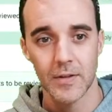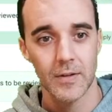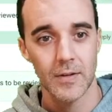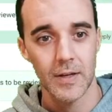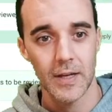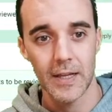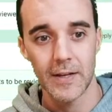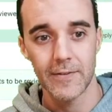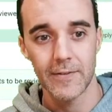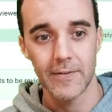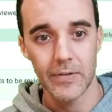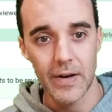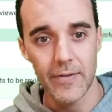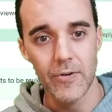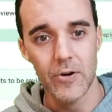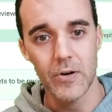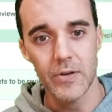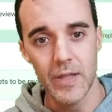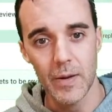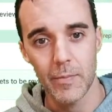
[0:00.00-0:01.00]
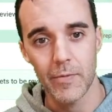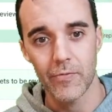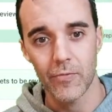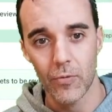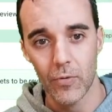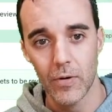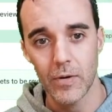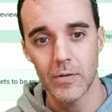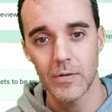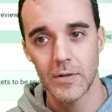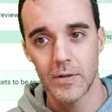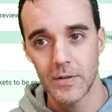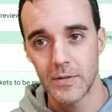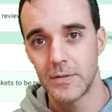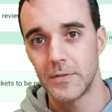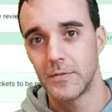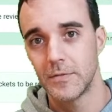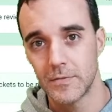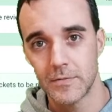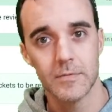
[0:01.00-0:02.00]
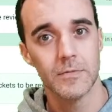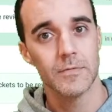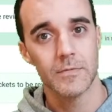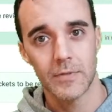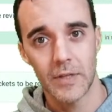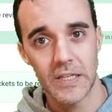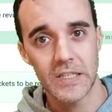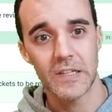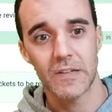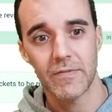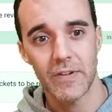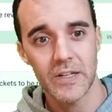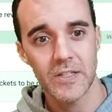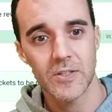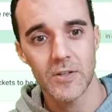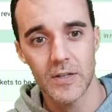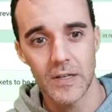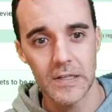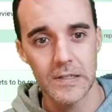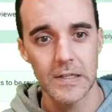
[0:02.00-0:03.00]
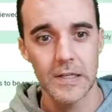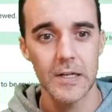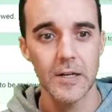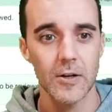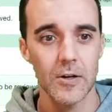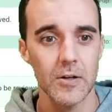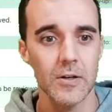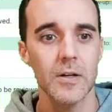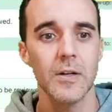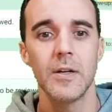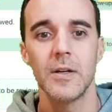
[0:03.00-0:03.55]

And if you've never heard that before, it's advice you need to hear.